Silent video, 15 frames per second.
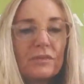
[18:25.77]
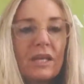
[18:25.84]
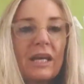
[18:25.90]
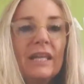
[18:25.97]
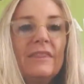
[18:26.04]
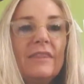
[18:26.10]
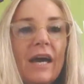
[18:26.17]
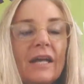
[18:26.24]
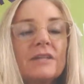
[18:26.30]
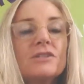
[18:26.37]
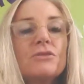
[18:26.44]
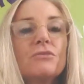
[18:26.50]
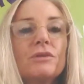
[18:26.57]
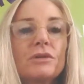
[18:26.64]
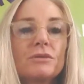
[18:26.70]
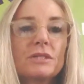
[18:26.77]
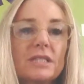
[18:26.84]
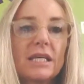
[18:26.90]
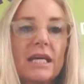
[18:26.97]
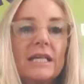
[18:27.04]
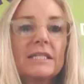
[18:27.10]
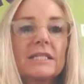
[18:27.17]
And that is a real
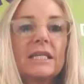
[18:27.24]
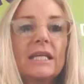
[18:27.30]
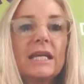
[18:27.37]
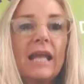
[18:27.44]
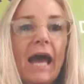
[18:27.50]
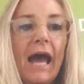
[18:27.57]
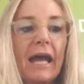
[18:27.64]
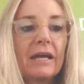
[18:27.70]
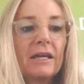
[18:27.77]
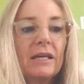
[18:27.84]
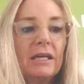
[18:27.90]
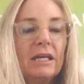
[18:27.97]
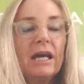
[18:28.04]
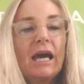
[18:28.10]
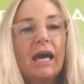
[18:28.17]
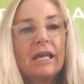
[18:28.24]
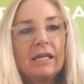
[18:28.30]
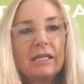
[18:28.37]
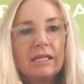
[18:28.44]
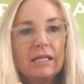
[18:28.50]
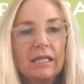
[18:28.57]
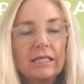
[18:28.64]
scarcity, lack,
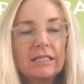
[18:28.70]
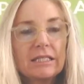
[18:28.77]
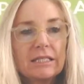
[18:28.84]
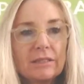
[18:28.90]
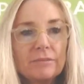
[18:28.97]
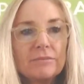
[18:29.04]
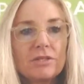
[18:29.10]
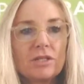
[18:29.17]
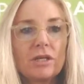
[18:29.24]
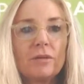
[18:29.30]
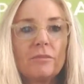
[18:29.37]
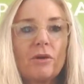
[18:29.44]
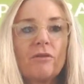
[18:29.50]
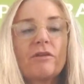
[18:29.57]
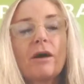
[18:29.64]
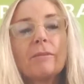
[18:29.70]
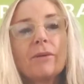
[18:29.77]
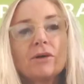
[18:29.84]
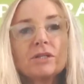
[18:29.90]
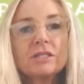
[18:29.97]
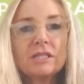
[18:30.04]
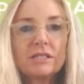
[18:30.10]
and a symptom of our
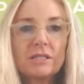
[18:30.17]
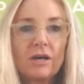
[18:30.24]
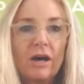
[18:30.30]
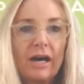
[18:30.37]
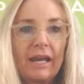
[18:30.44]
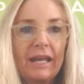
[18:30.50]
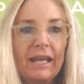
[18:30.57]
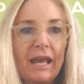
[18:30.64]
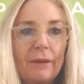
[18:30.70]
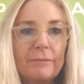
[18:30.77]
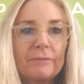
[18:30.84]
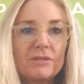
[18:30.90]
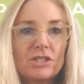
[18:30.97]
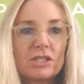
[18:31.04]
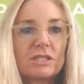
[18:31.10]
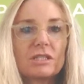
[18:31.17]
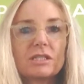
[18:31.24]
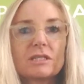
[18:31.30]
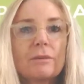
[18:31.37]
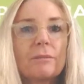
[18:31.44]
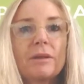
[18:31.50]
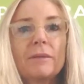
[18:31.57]
modern society and just
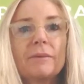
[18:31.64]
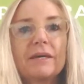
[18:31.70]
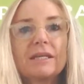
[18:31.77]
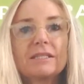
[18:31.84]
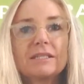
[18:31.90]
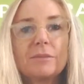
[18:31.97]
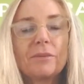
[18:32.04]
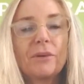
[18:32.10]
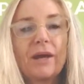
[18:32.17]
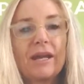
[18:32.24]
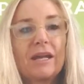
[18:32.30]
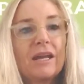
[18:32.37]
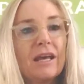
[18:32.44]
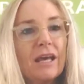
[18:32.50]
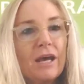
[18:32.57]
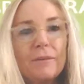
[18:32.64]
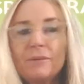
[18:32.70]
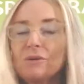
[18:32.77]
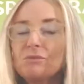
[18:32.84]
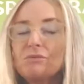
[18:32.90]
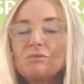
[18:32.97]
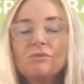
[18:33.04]
simply being separated,
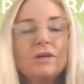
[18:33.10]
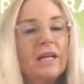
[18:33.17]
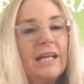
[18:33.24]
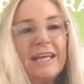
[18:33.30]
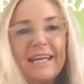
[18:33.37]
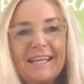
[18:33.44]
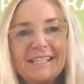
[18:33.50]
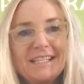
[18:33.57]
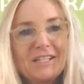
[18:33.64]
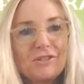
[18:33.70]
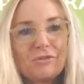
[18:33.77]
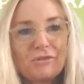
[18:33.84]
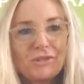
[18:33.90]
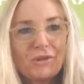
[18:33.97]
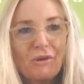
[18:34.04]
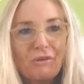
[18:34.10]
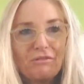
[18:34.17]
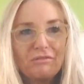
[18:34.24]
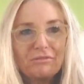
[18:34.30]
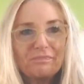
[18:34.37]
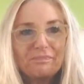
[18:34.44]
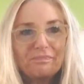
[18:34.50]
but really easy to resolve.